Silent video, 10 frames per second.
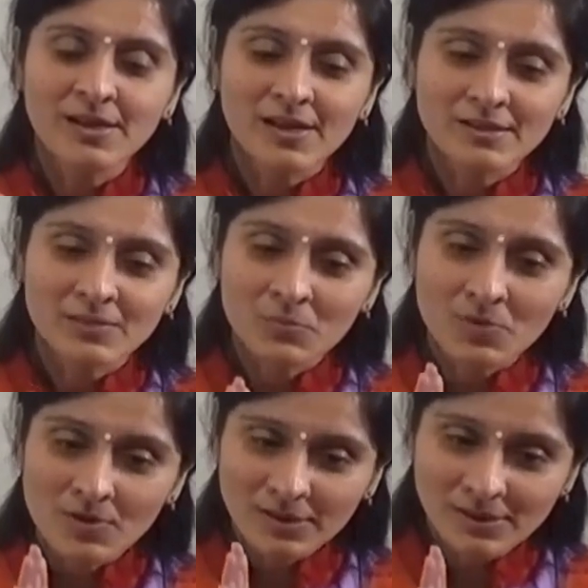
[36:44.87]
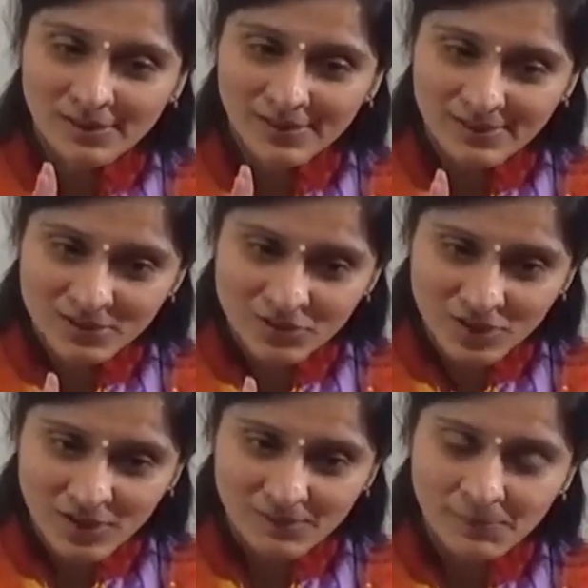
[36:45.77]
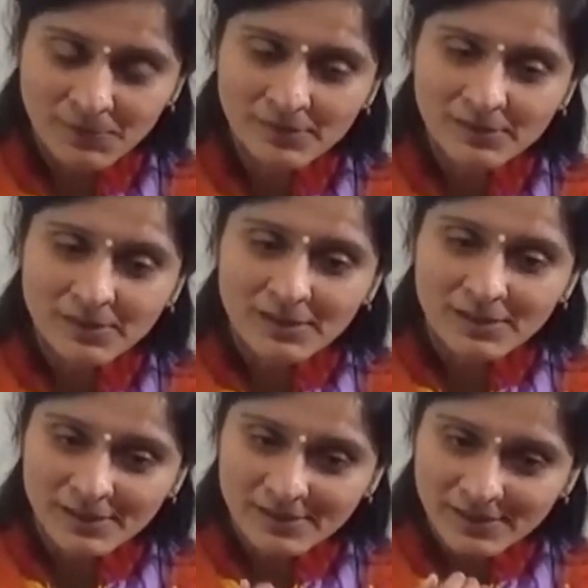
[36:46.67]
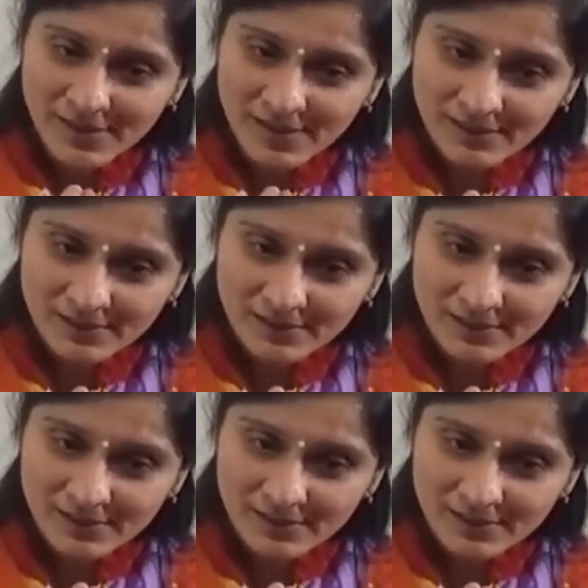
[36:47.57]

And the more it gets sharpened, it can